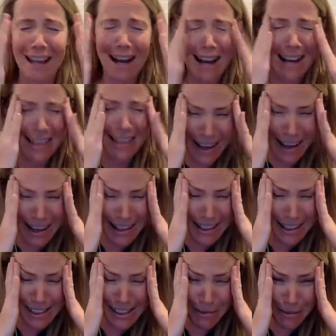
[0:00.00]
i think i
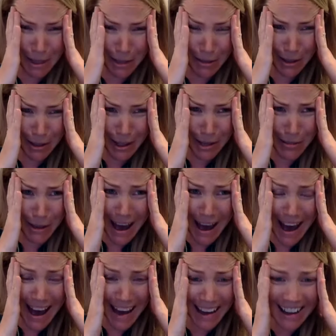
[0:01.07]
did something really
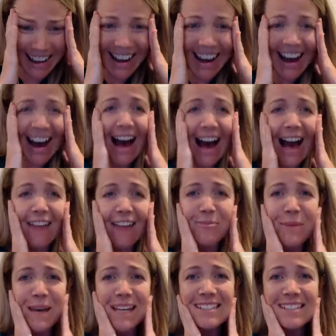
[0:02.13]
bad
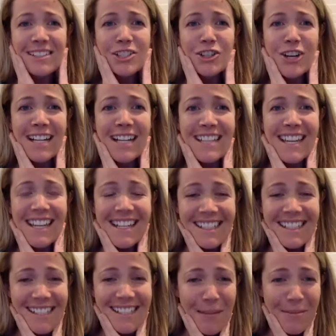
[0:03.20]
i've been tricked
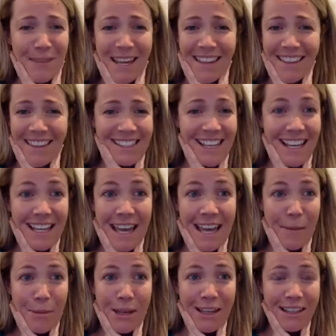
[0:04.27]
into something this like
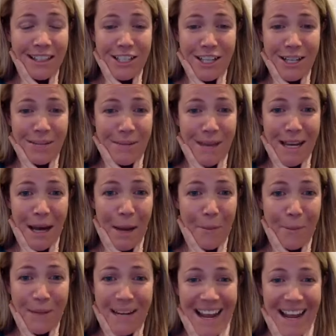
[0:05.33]
can't be a legitimate
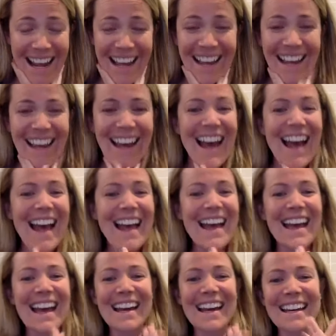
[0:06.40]
company
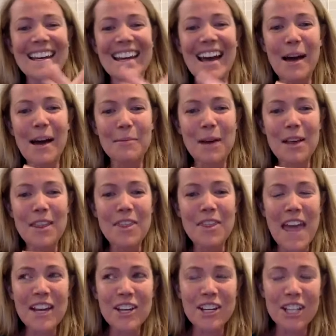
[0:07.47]
and um,
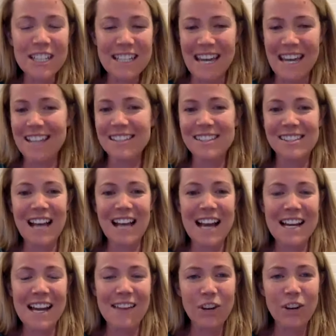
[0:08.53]
thank goodness
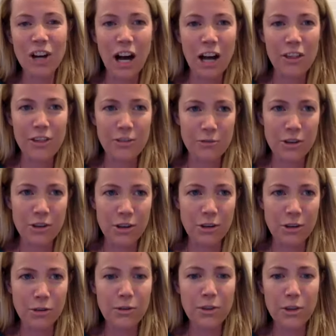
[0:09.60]
I never got
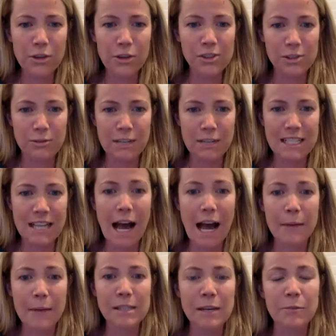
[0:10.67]
through those three
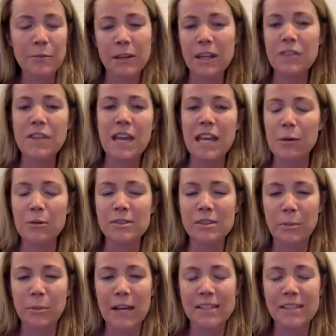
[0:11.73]
times. I really think it was a
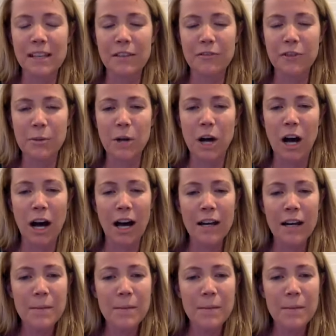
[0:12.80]
blessing from God